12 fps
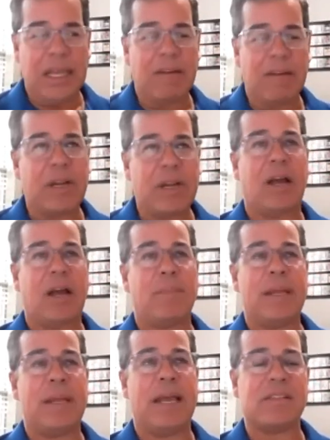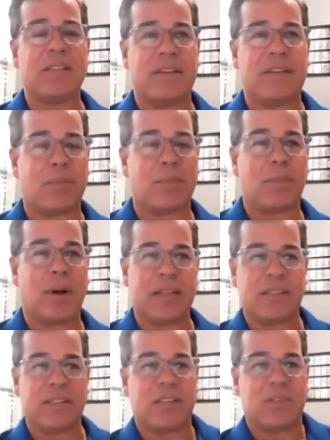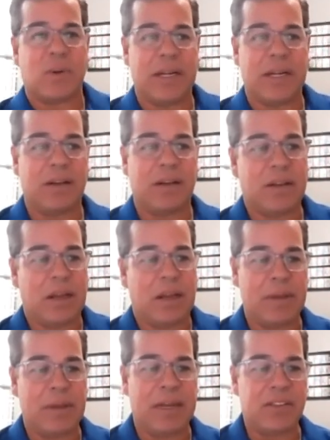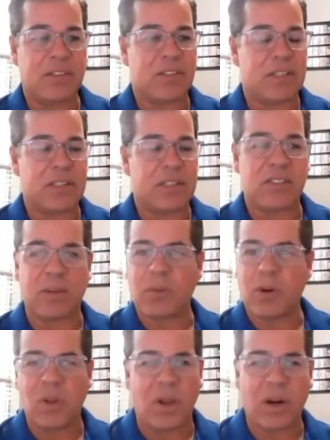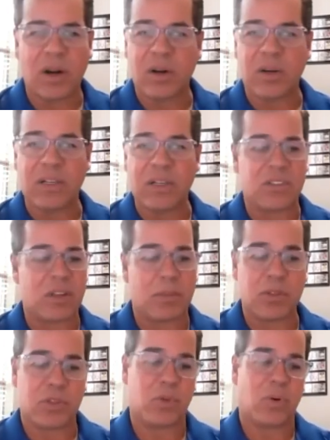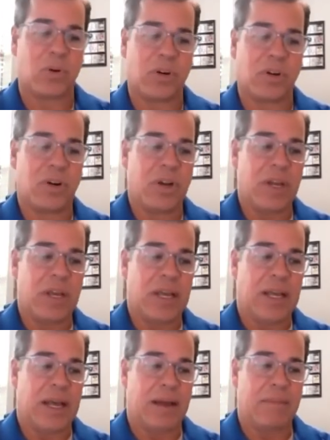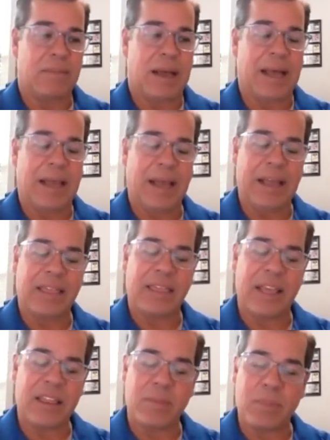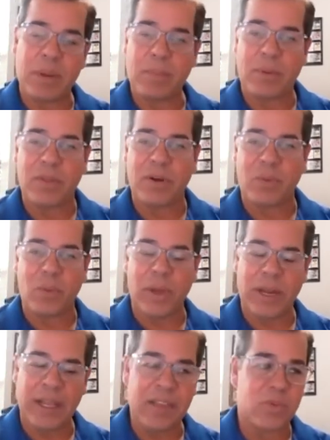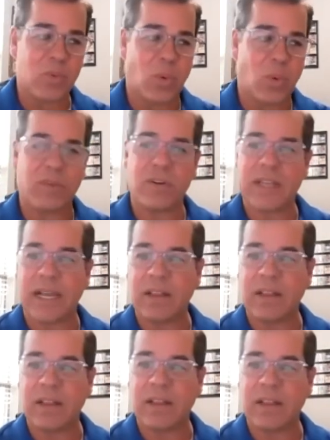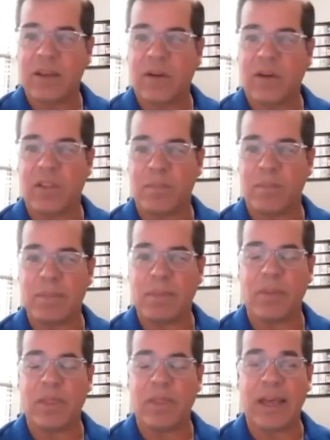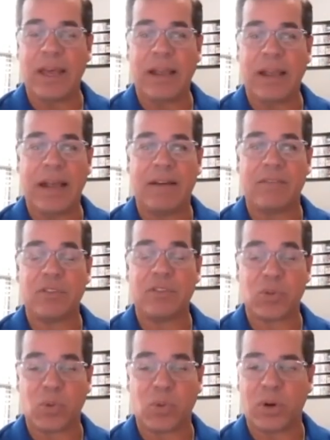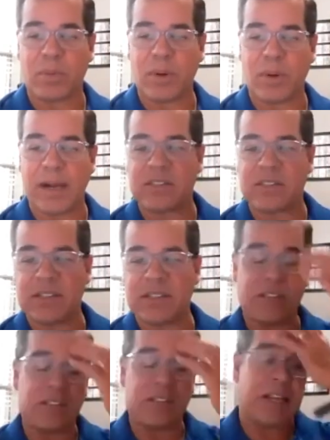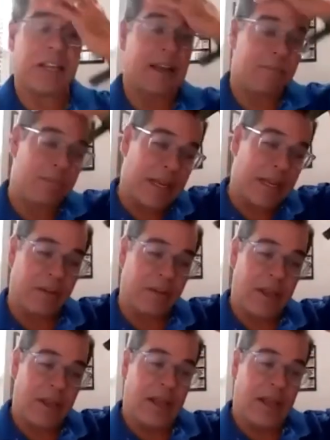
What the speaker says: Every company has a different process right now. I mean, some are longer and some are shorter. I think the people that are winning this war for talent are the people that have shorter processes and have them down.